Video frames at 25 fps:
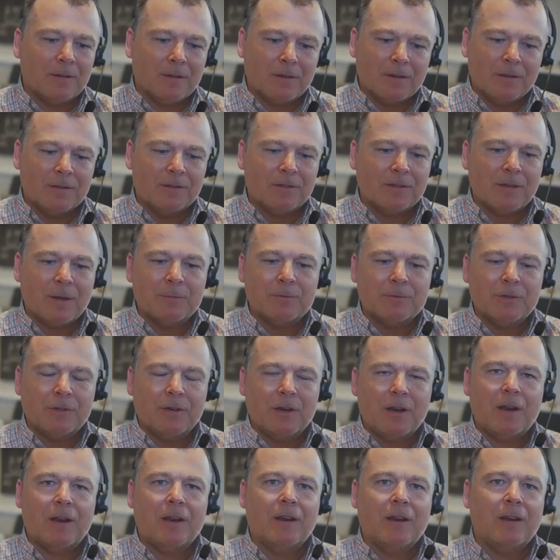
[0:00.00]

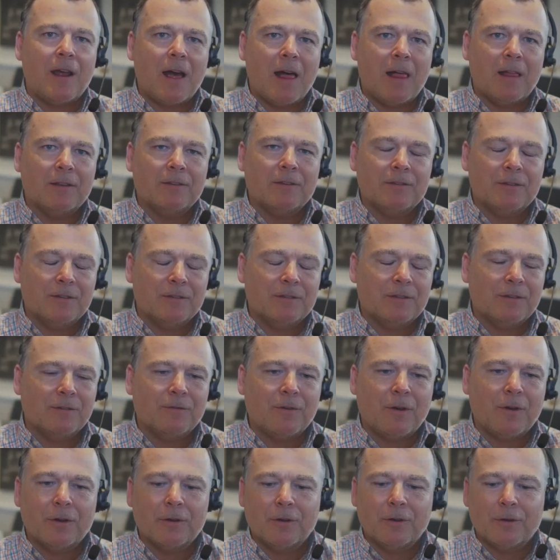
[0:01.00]
consumption and analysis of
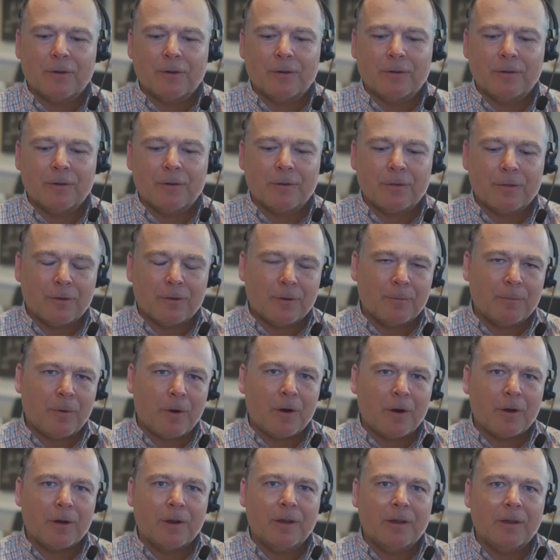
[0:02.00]
all your, your
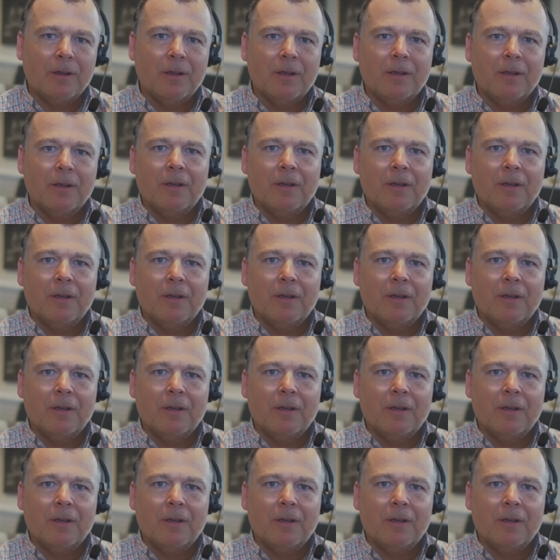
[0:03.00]
third-party